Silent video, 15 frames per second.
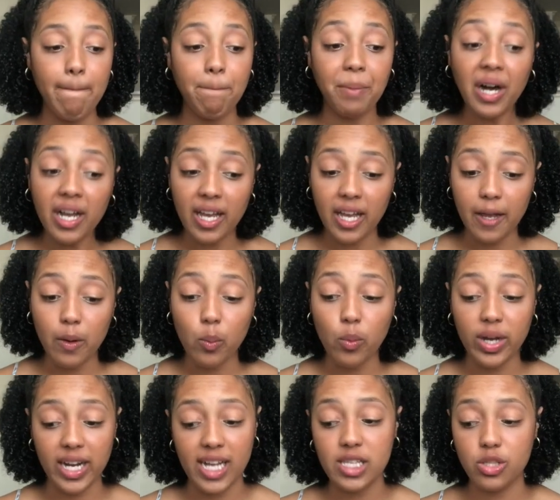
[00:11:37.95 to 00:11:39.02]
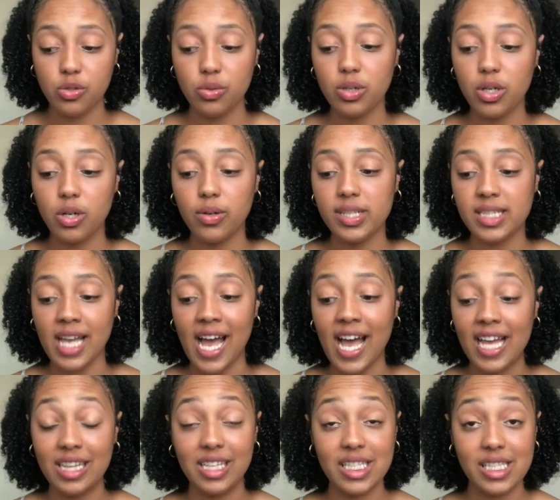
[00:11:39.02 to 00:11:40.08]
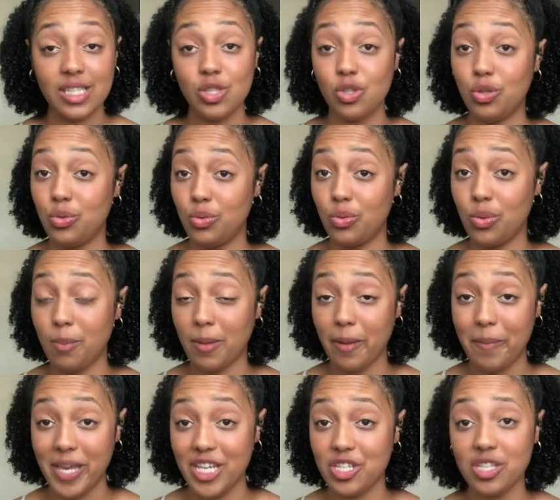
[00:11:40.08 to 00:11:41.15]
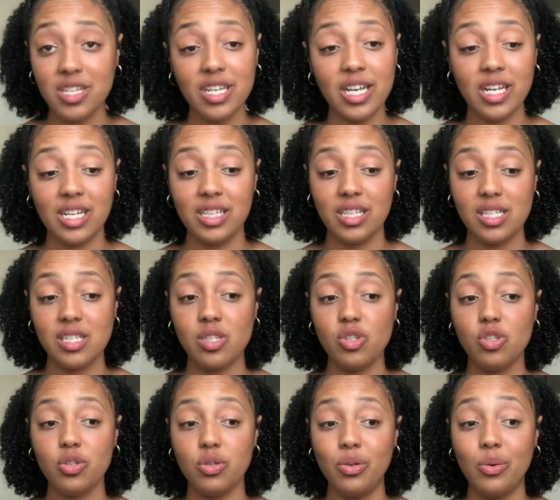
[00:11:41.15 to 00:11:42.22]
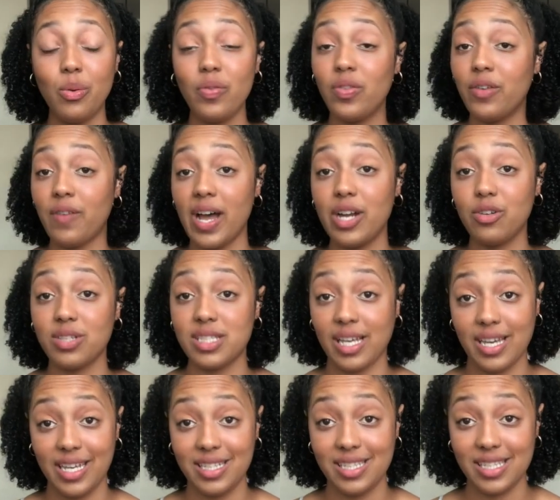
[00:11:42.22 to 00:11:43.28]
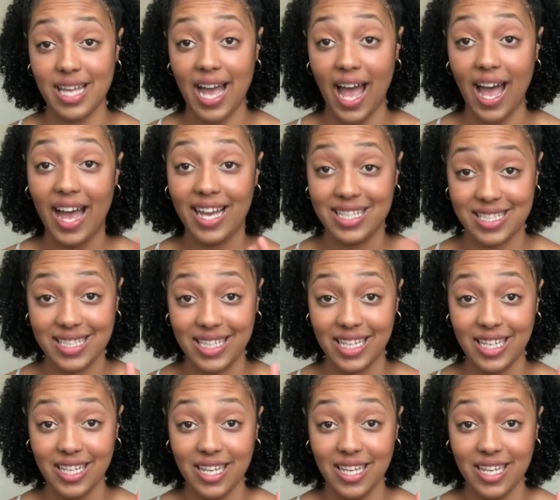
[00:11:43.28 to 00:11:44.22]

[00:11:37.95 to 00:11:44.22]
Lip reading: But what I do know is that I listen to my patient, and I listen to the vital signs that I see.